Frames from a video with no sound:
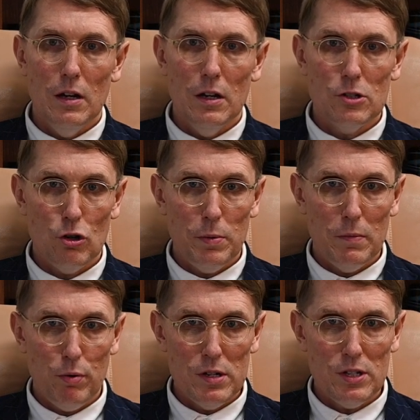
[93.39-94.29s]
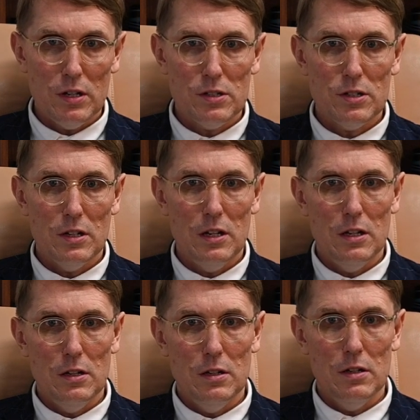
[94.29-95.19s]
shopping precinct
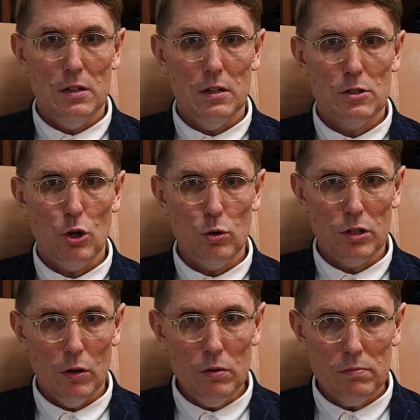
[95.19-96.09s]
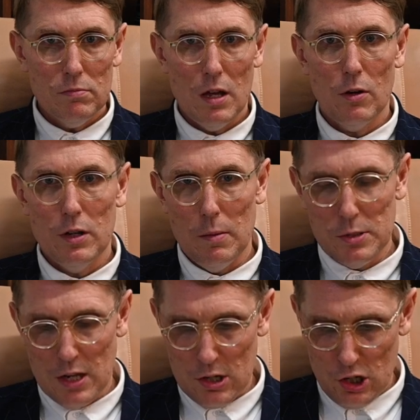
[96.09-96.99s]
in Tokyo. Aoyama's
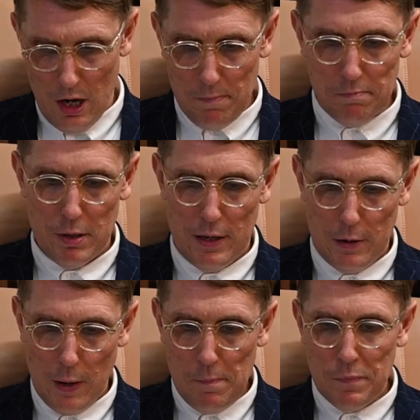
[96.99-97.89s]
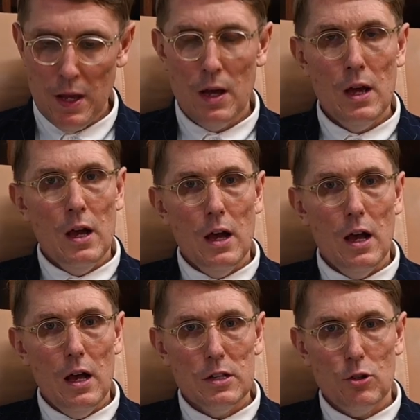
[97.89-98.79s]
catching up, but anyway.
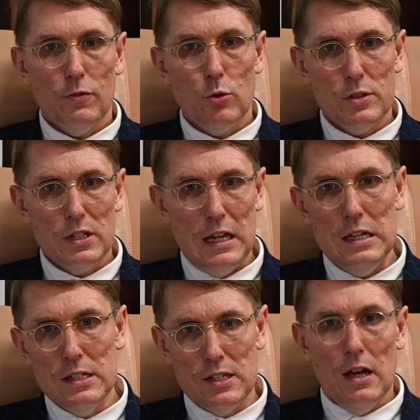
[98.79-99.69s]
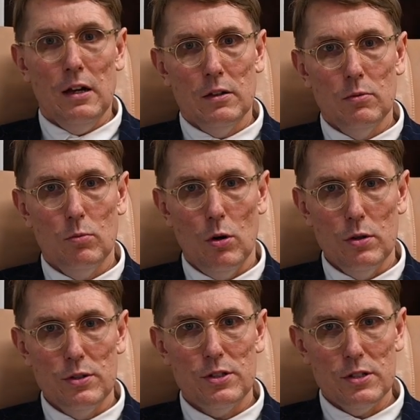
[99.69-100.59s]
So, of course, Ginza
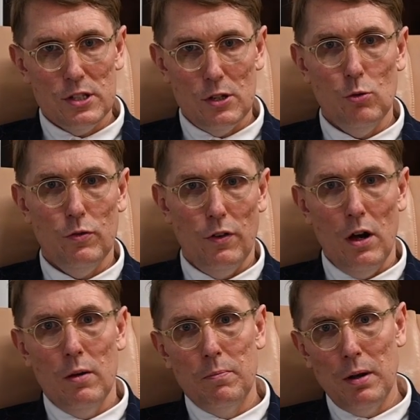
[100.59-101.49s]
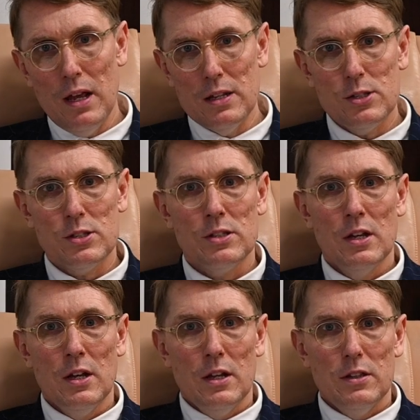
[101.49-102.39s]
was Silver Place.
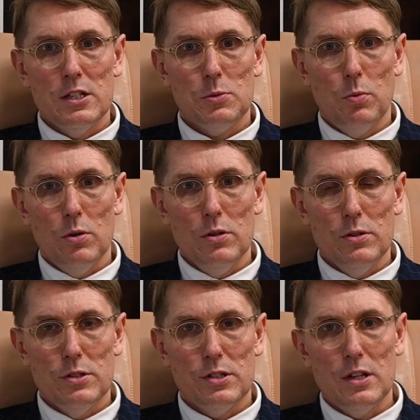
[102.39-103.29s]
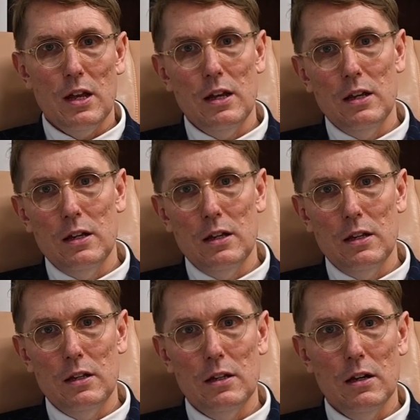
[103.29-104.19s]
This was
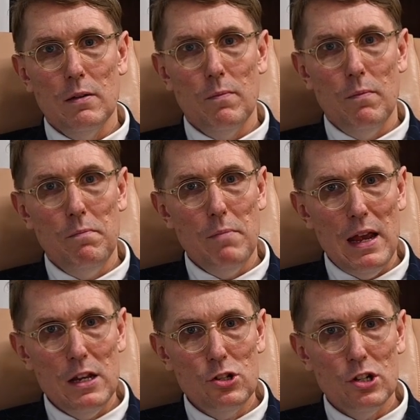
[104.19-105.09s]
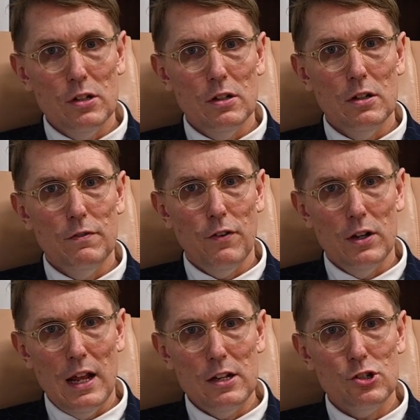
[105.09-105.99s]
a major
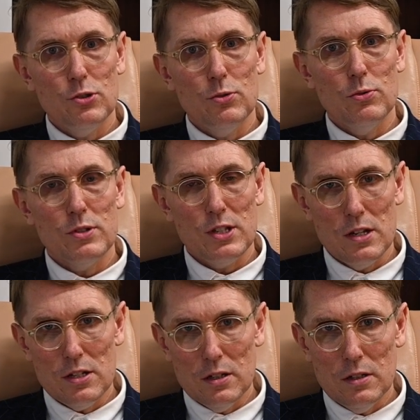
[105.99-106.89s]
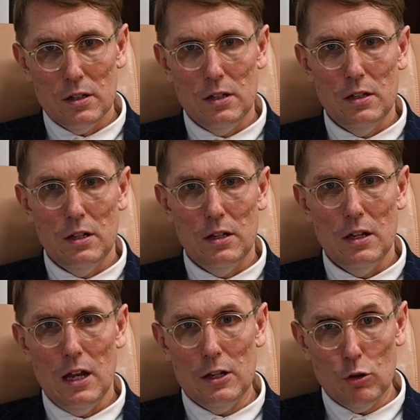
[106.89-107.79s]
financial center in
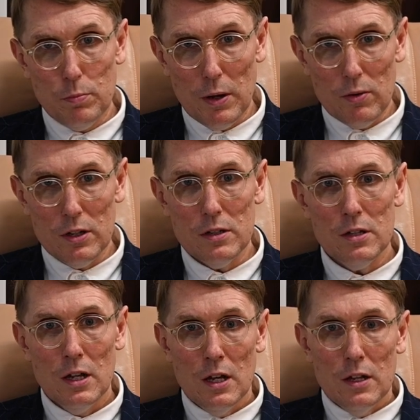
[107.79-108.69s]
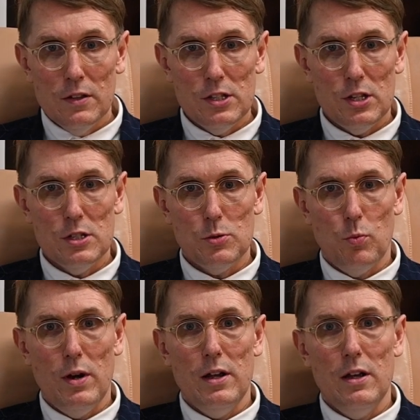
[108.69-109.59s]
the Edo period. This is
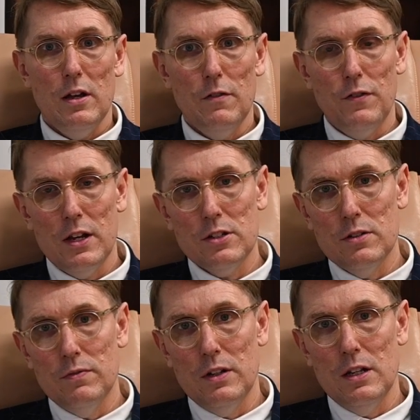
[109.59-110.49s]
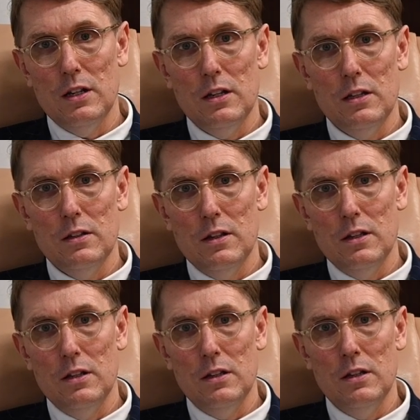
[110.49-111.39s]
where effectively
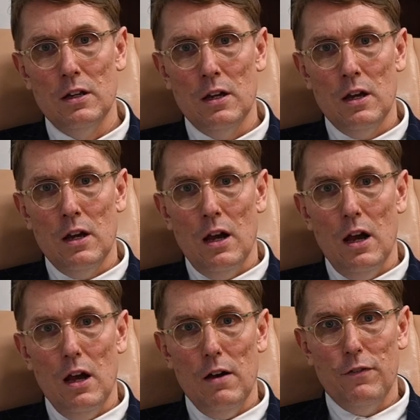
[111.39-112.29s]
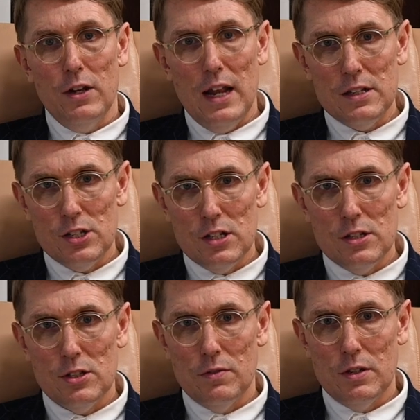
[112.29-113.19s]
the
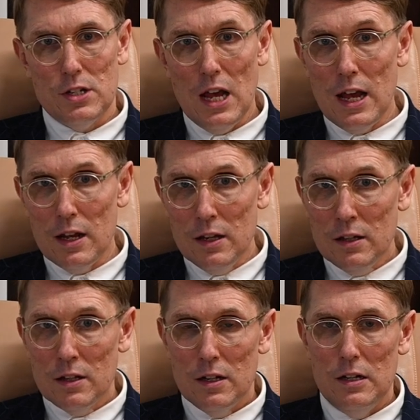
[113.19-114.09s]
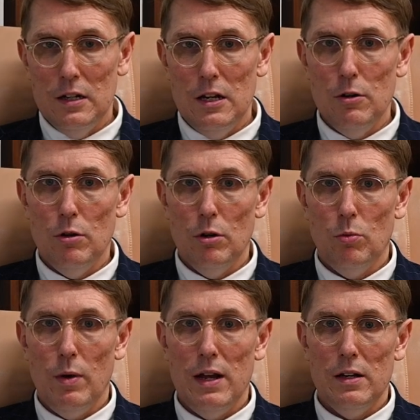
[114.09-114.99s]
financiers of the day, in an era
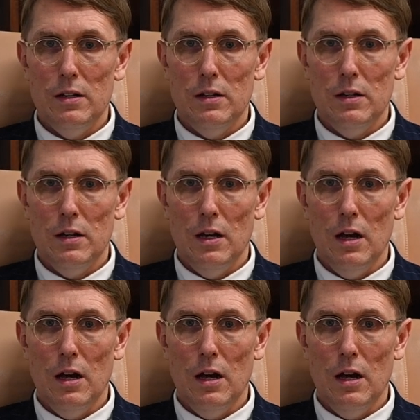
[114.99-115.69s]
when